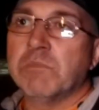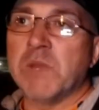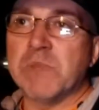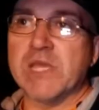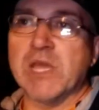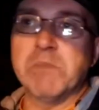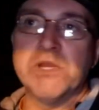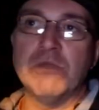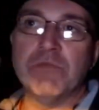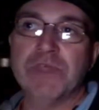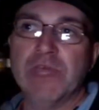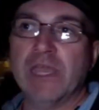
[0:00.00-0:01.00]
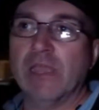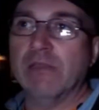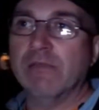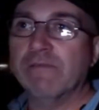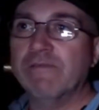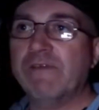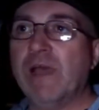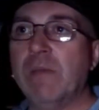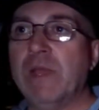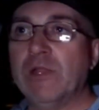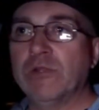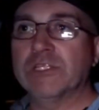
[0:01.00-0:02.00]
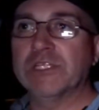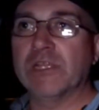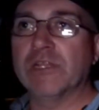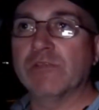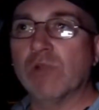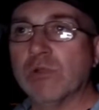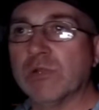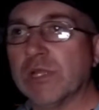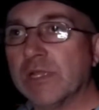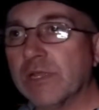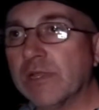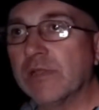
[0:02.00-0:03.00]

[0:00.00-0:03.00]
Might become a new thing. Fat man on the side of the road.